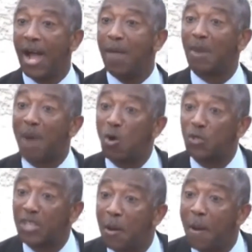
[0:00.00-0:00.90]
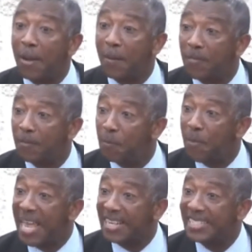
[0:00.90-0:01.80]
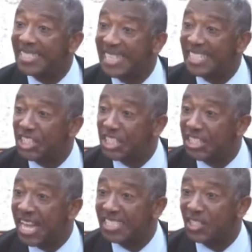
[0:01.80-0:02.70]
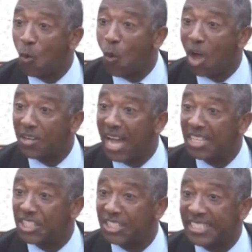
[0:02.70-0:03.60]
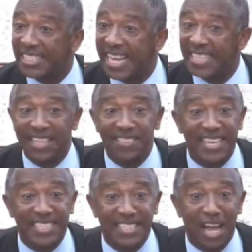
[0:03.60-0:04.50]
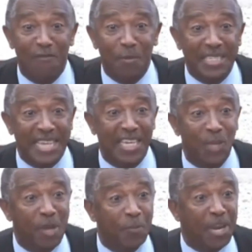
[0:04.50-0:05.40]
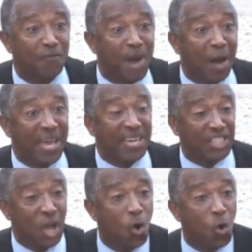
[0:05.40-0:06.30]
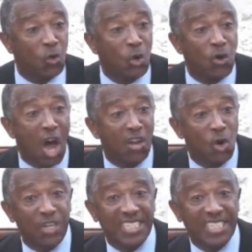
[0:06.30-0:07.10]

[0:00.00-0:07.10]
I'm about to make a decision as to what I should say to this government and the people of Barbados who do not know